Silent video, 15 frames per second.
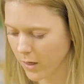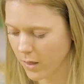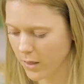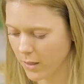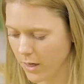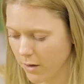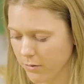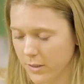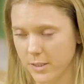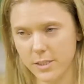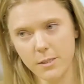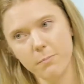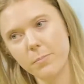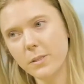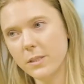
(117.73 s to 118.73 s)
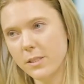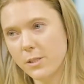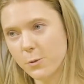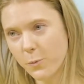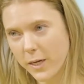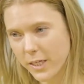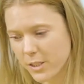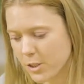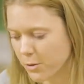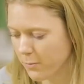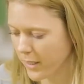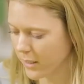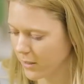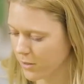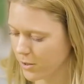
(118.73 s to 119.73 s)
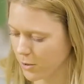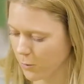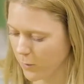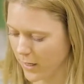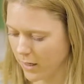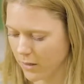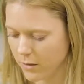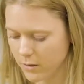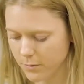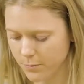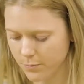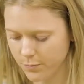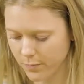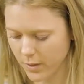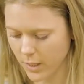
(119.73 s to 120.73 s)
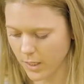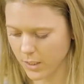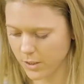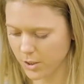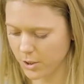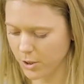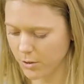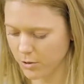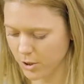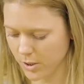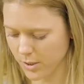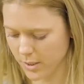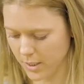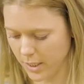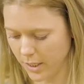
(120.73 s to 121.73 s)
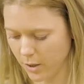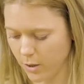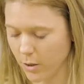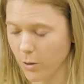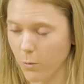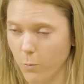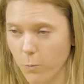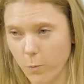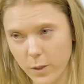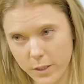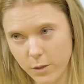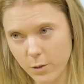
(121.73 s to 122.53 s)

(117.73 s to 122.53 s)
Now, the simplest way to make a square is to just take one